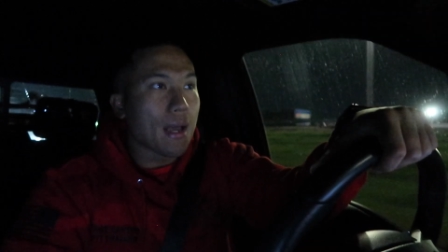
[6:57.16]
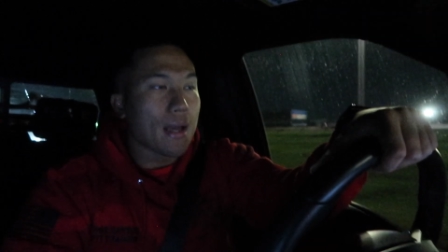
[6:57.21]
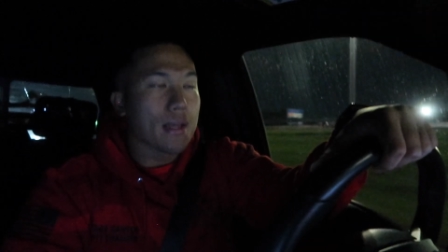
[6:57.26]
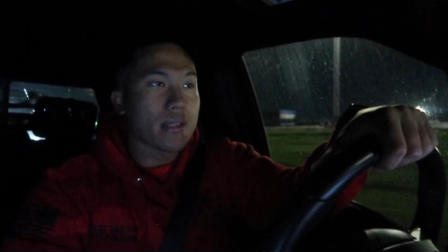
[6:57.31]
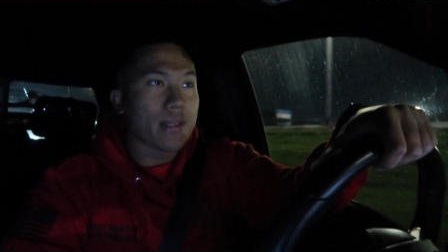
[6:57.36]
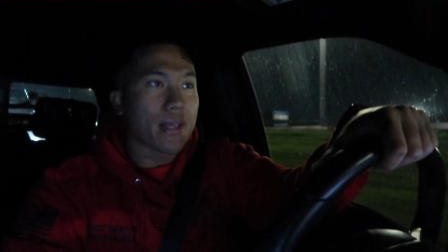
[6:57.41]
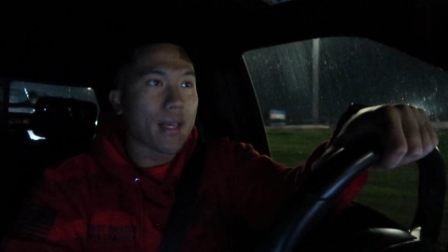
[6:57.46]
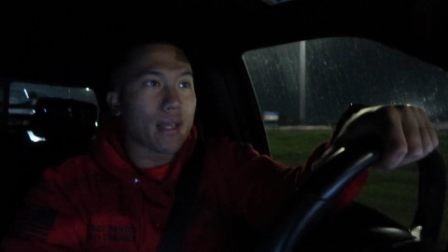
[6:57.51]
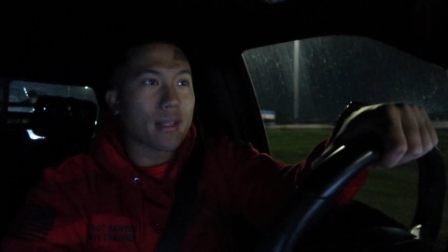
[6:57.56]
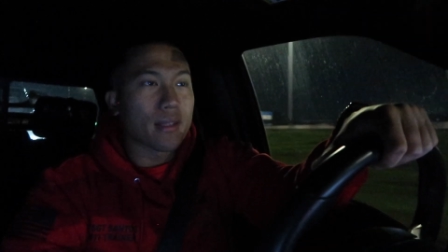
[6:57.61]

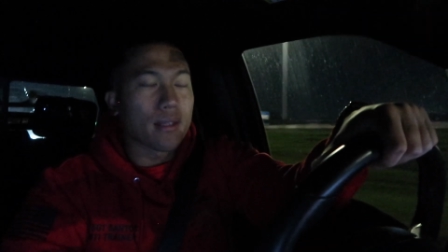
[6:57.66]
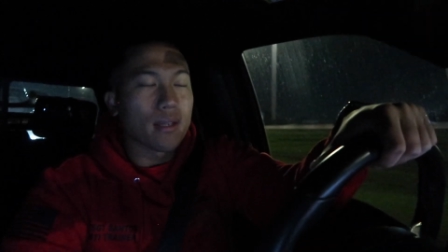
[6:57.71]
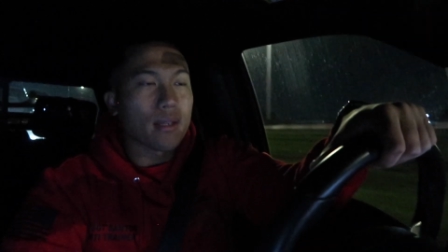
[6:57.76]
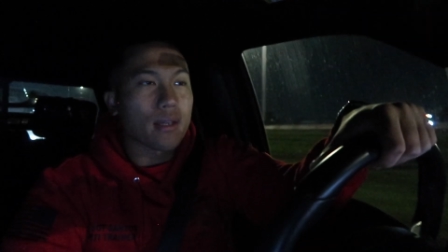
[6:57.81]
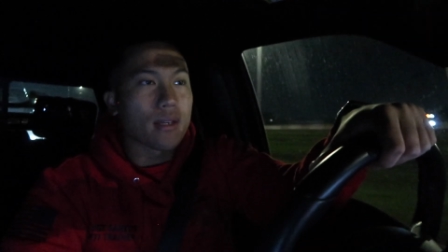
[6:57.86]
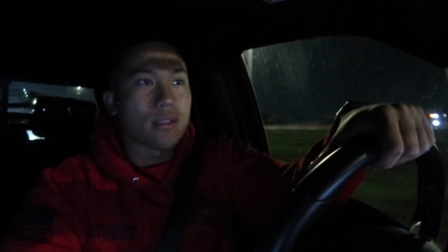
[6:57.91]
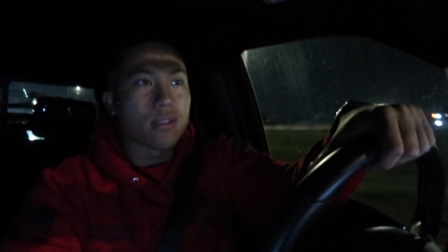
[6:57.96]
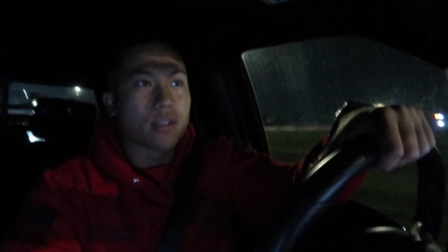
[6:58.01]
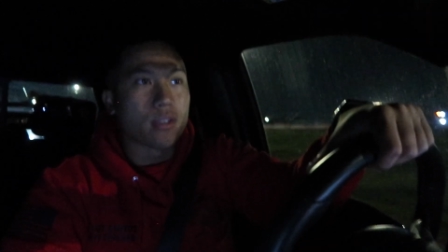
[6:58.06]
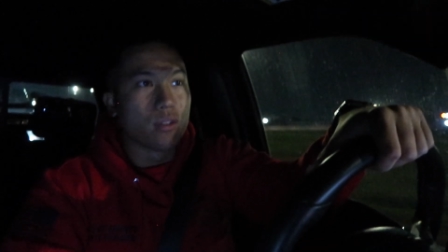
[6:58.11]
as
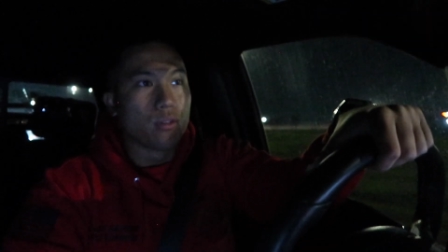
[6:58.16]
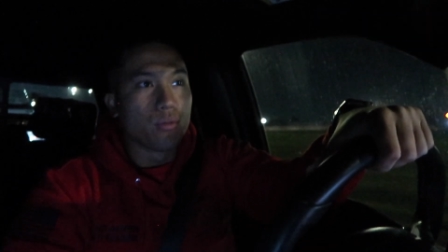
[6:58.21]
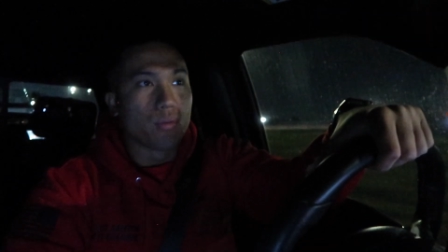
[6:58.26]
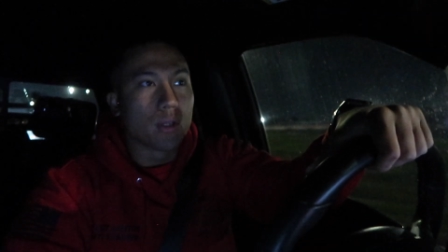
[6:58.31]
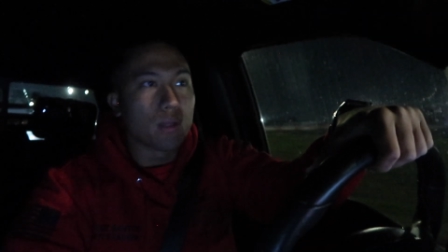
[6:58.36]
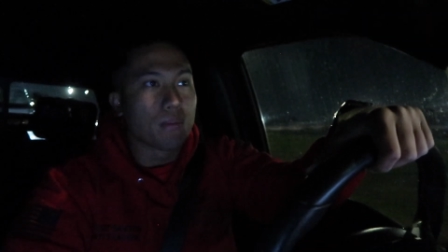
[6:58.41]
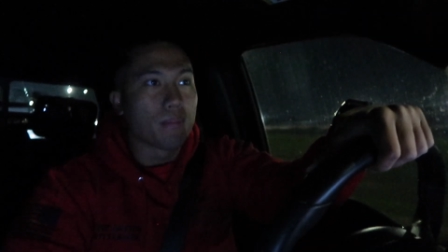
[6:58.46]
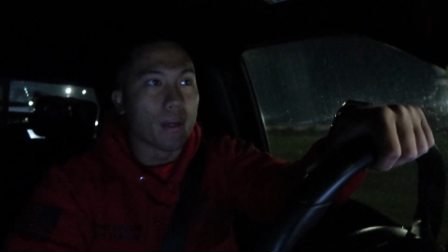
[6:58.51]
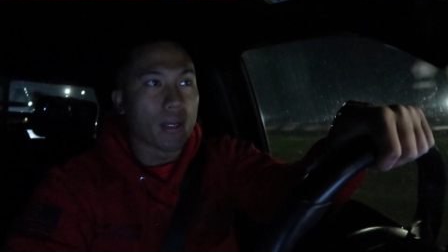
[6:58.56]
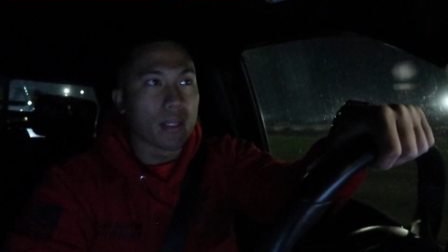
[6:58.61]
hectic as your
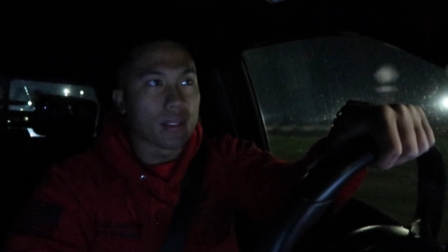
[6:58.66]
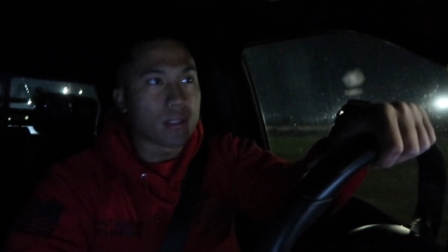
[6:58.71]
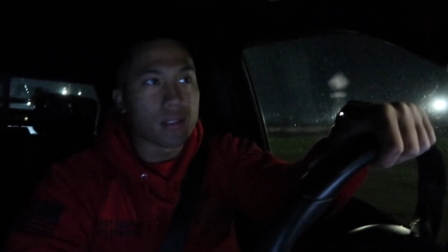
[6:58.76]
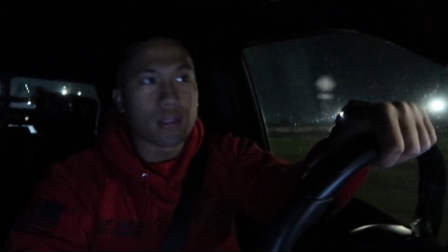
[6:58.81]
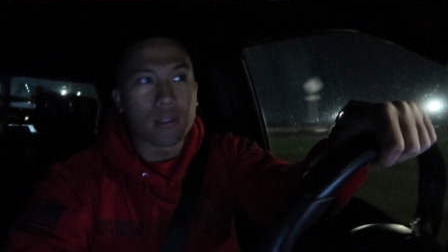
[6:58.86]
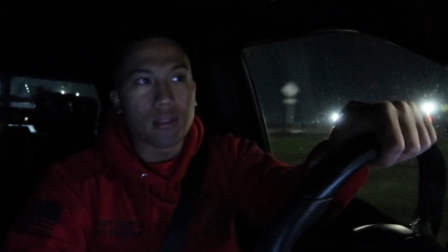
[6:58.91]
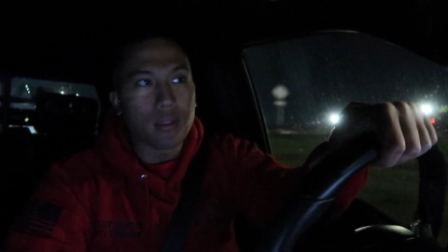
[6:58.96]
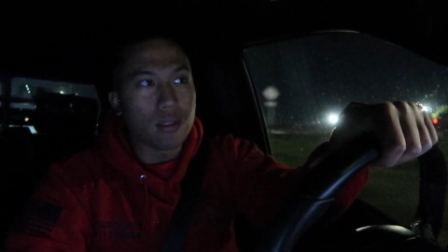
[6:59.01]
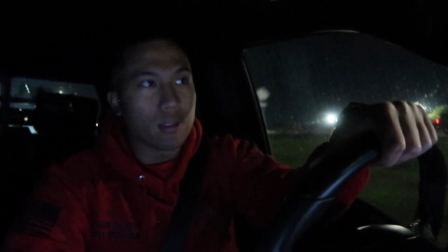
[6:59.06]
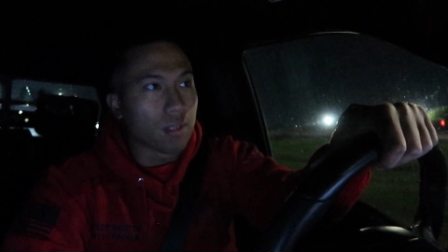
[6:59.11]
week, but
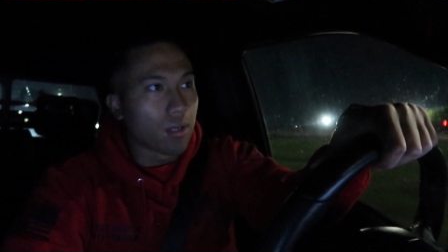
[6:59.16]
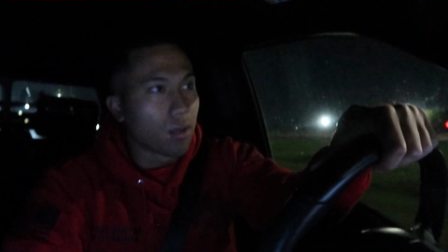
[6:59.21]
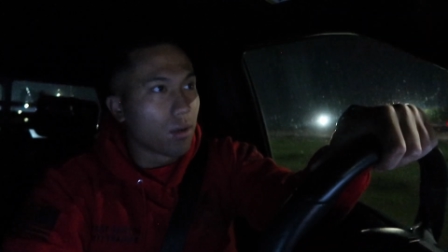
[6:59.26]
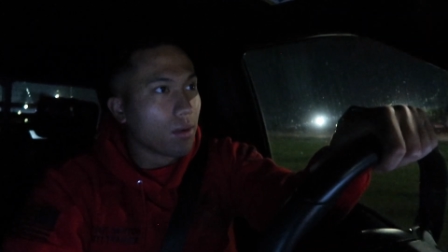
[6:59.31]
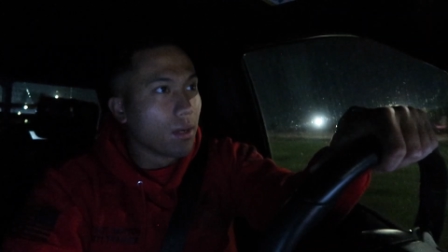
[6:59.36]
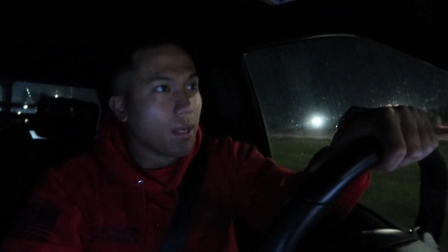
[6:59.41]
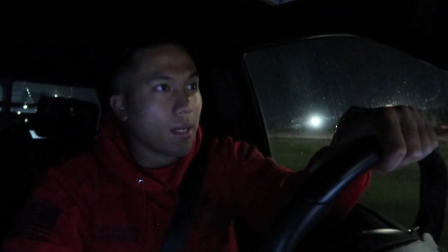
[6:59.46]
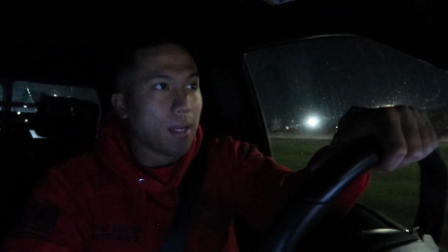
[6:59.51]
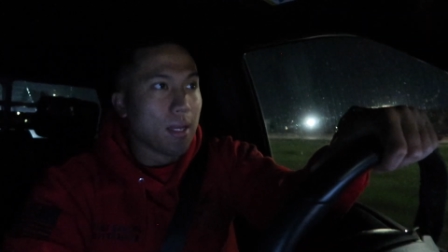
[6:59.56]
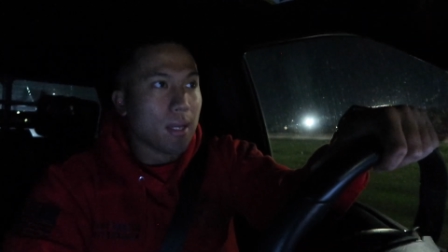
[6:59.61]
it's, you
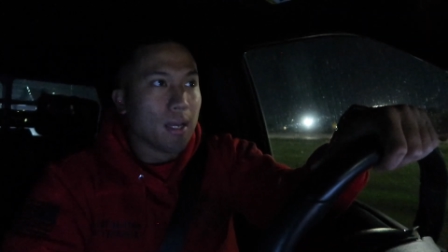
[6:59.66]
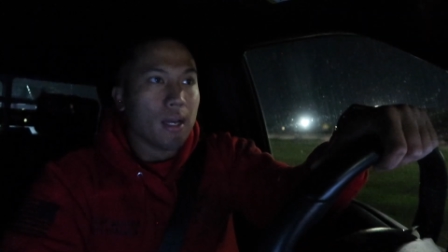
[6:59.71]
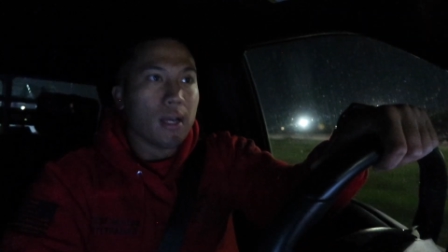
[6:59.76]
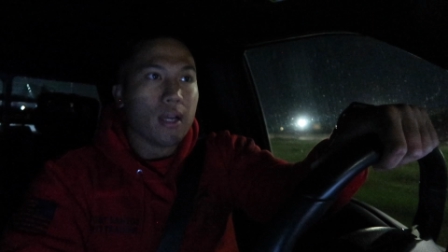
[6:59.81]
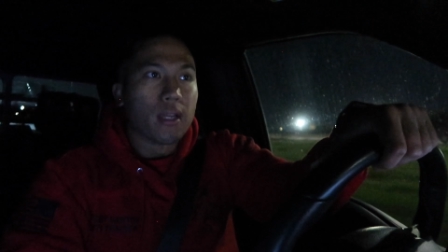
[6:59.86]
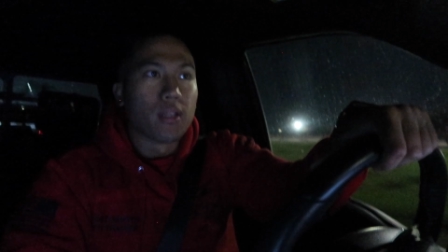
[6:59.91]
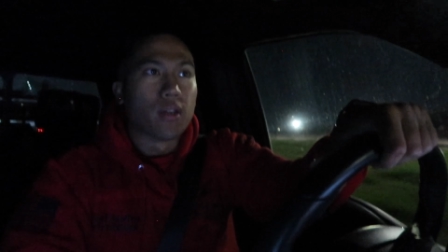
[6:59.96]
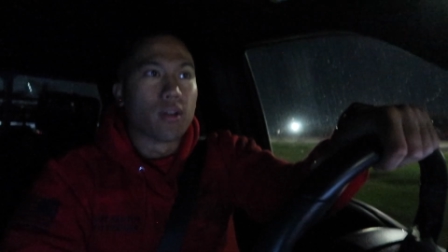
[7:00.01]
know,